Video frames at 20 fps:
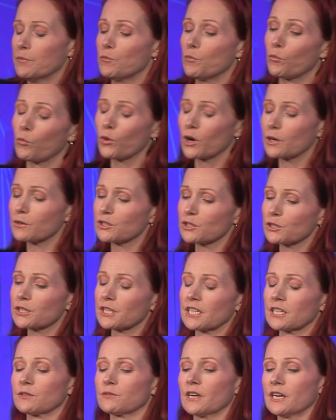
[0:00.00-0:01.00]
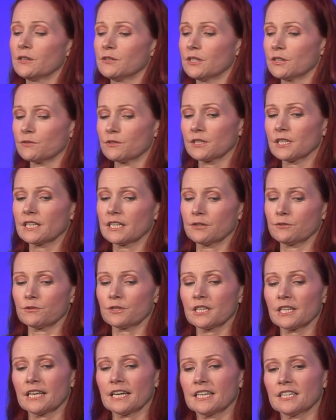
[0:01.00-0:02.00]
When I was looking around, I really
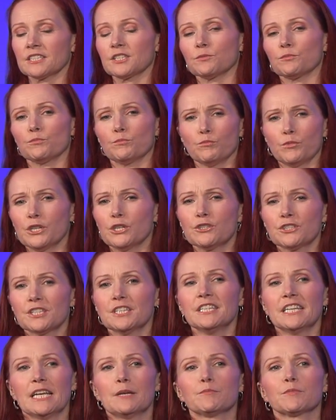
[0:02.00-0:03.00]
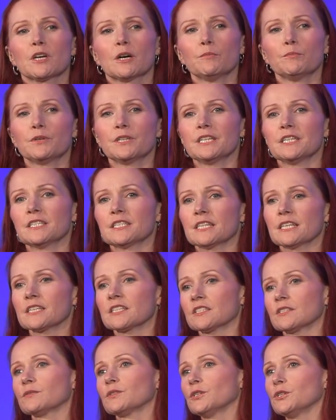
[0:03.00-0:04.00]
realized we used to name companies things
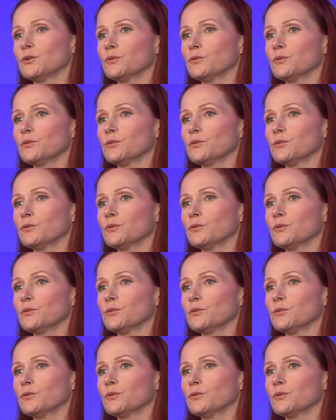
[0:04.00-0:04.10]
that,